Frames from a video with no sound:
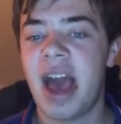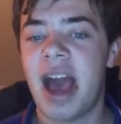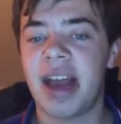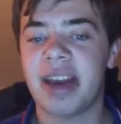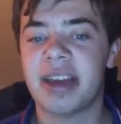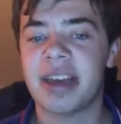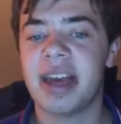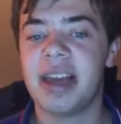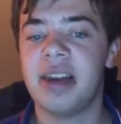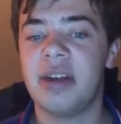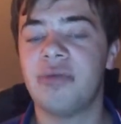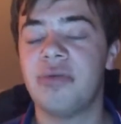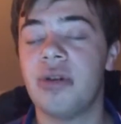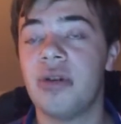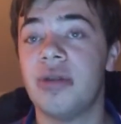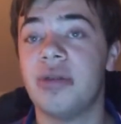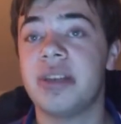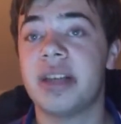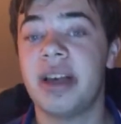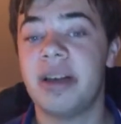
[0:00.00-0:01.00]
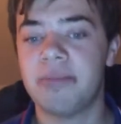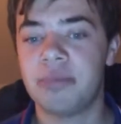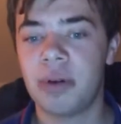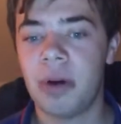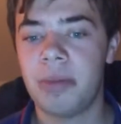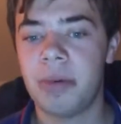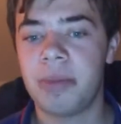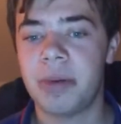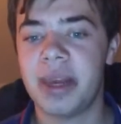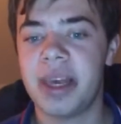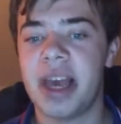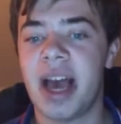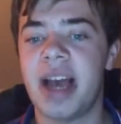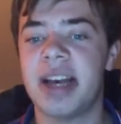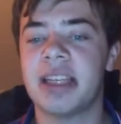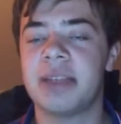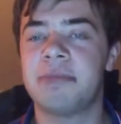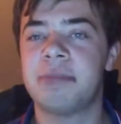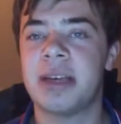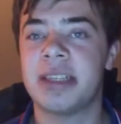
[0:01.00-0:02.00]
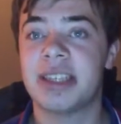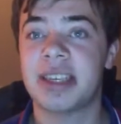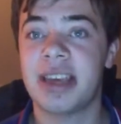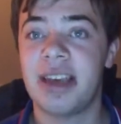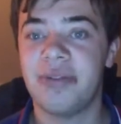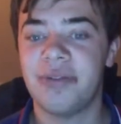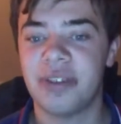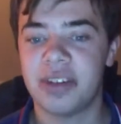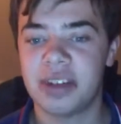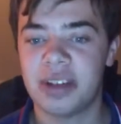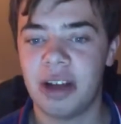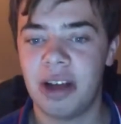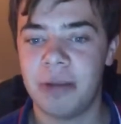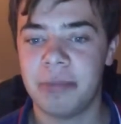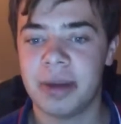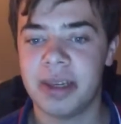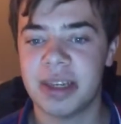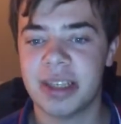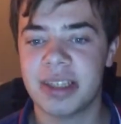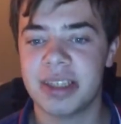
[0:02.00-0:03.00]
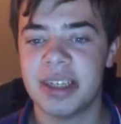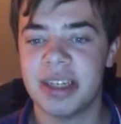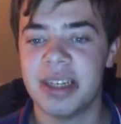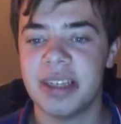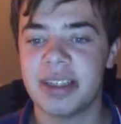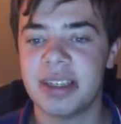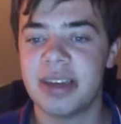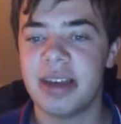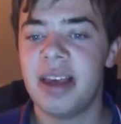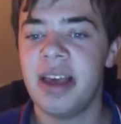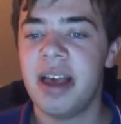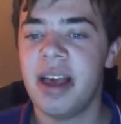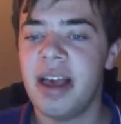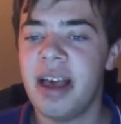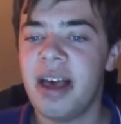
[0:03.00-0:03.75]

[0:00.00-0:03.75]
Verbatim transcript: and Kelly Roos probably had his best game for Derby this season.